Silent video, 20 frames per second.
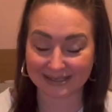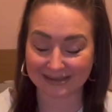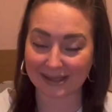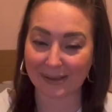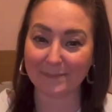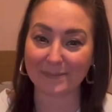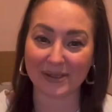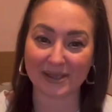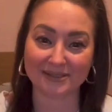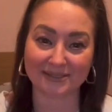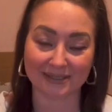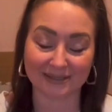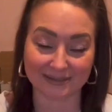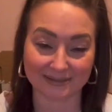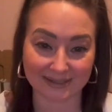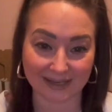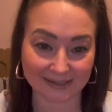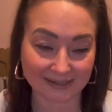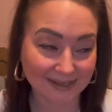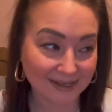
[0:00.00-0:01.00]
Like, basically
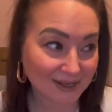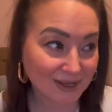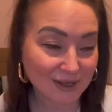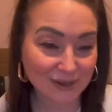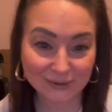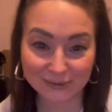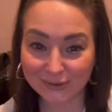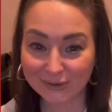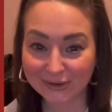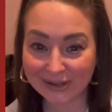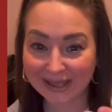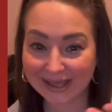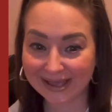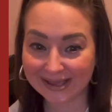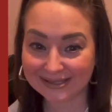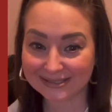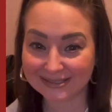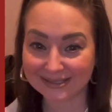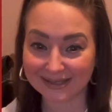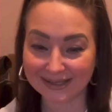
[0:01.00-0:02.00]
said, look,
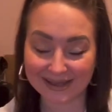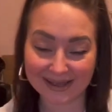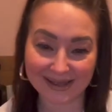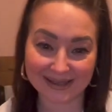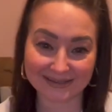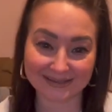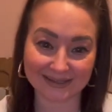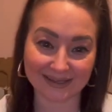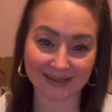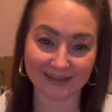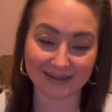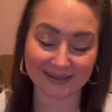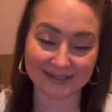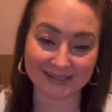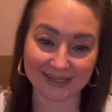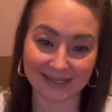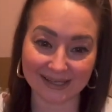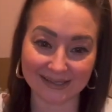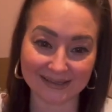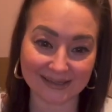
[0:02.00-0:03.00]
here's the
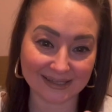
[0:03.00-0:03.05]
guillotine,